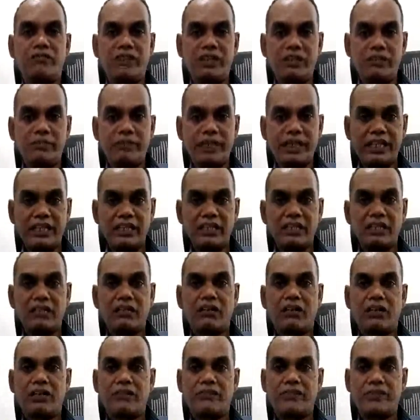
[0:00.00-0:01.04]
will be
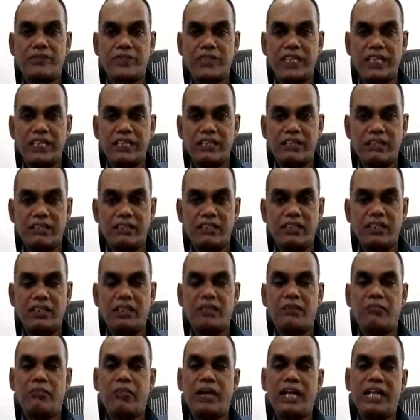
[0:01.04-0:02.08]

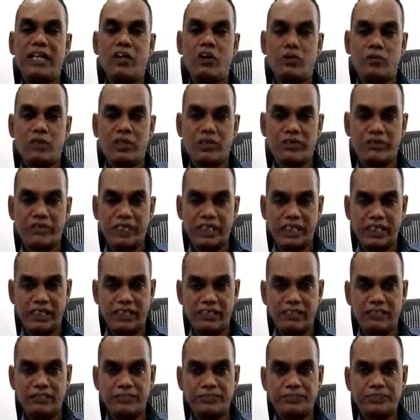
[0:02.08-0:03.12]
confiscated by Government of
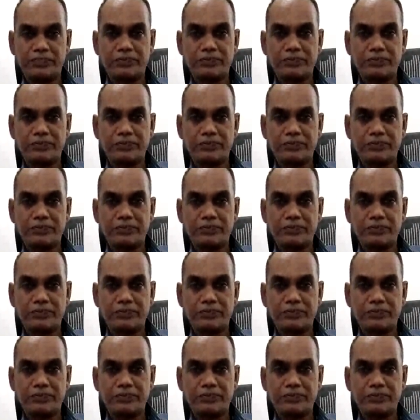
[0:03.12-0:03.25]
India.